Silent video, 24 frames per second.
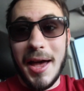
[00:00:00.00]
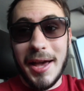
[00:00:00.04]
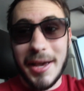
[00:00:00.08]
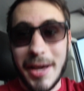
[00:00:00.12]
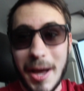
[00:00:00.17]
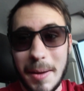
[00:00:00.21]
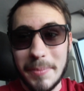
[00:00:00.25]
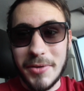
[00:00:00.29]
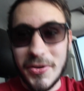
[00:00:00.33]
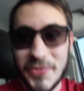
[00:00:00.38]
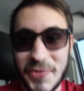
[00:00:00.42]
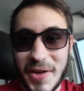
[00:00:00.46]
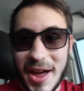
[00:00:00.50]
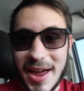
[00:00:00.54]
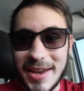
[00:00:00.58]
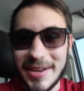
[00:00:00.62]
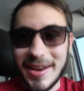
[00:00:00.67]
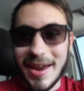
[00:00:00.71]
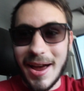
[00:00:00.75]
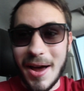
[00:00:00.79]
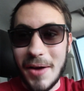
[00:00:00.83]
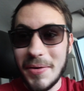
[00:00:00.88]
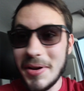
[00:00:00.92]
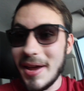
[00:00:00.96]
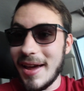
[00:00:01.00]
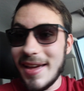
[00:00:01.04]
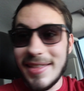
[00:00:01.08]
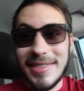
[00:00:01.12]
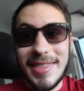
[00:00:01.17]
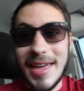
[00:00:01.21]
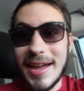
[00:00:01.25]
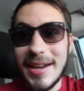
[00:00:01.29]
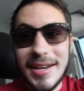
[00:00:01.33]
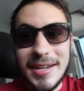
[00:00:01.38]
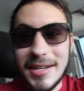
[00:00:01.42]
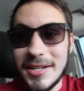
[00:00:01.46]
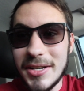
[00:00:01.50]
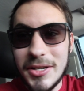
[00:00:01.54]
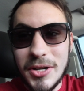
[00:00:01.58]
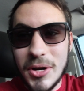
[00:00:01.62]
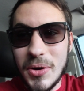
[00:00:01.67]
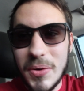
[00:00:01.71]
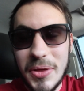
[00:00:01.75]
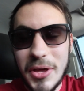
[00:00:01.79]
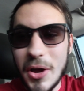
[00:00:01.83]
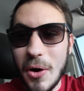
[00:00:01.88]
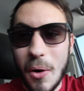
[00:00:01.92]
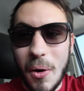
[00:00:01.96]
Come to find out, they didn't
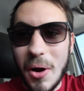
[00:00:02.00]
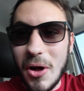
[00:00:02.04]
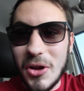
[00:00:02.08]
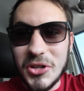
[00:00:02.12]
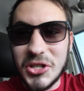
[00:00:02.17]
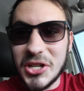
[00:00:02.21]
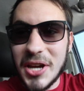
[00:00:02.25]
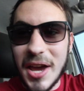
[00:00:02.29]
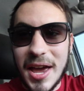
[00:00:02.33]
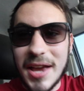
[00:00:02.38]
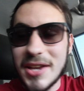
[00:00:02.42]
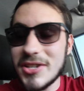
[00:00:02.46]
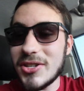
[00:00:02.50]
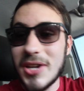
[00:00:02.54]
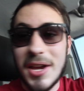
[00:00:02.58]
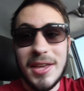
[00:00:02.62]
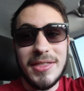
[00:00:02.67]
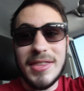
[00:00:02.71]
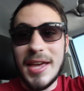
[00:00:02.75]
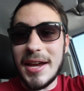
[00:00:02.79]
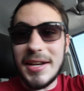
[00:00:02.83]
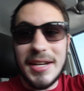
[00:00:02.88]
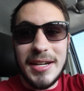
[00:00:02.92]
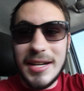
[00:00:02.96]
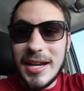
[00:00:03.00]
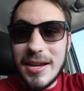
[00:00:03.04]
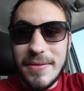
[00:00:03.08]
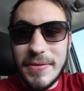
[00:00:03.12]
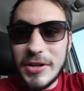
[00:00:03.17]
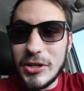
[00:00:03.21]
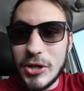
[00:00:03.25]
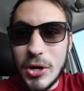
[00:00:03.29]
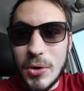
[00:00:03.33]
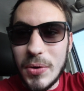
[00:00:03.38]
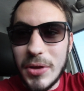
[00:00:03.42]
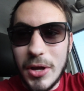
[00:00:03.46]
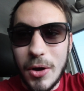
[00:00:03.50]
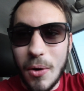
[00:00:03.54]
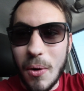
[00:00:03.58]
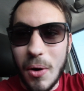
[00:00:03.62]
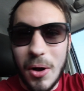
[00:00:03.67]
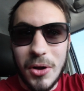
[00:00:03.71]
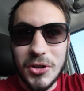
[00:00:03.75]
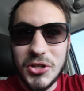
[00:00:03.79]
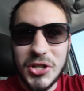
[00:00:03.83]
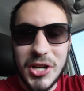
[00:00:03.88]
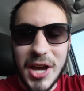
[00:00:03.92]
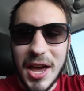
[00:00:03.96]
do the oil change. They didn't even do the
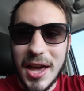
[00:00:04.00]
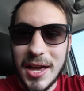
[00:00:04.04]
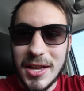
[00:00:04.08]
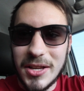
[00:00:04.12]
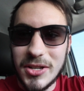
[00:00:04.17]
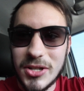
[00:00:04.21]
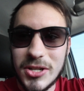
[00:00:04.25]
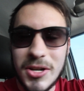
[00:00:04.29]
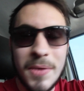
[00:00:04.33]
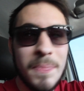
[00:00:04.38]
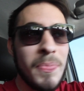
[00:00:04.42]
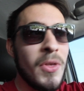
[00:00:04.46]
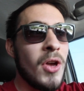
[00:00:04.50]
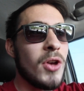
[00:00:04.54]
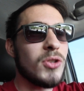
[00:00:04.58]
oil change.